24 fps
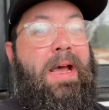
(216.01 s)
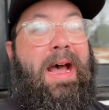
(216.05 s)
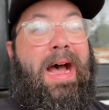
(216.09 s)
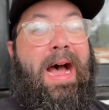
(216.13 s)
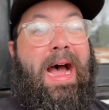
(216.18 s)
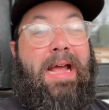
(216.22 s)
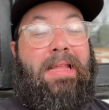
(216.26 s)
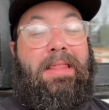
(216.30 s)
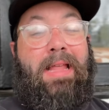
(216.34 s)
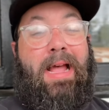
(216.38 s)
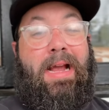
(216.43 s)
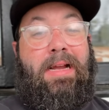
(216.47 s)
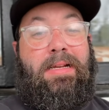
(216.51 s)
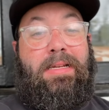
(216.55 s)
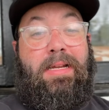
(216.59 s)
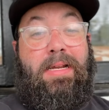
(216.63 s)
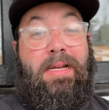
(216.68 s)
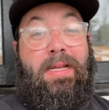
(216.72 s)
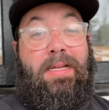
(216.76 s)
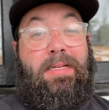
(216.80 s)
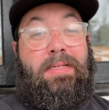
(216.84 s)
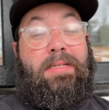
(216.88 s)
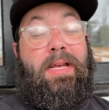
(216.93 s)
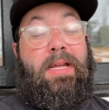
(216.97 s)
I'd like to
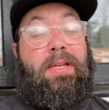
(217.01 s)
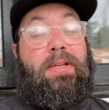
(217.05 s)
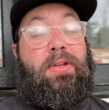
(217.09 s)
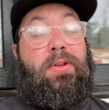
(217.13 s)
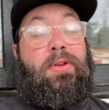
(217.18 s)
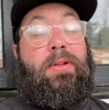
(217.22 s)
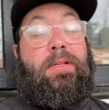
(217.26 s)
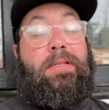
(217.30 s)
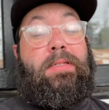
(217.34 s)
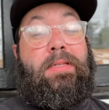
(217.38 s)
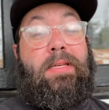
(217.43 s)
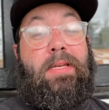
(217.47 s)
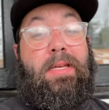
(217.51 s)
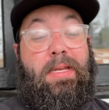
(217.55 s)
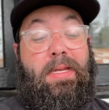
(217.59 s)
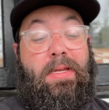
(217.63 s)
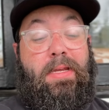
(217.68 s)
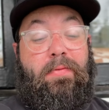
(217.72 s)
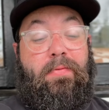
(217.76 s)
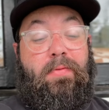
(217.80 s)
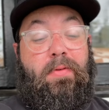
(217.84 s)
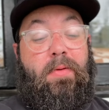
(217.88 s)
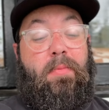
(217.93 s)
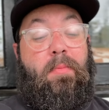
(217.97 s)
continue to see
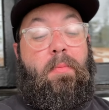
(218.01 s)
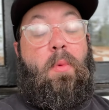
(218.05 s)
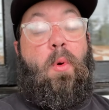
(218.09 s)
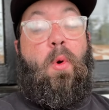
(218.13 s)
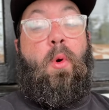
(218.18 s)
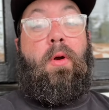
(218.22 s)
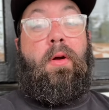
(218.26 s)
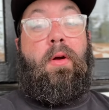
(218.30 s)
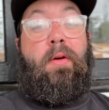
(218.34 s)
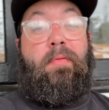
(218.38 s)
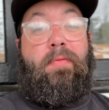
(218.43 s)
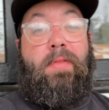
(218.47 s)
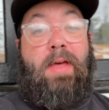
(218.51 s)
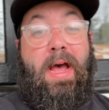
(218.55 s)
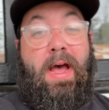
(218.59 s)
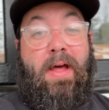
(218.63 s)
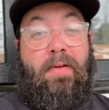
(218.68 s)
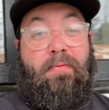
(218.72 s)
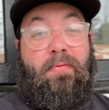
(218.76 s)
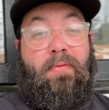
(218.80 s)
even more of that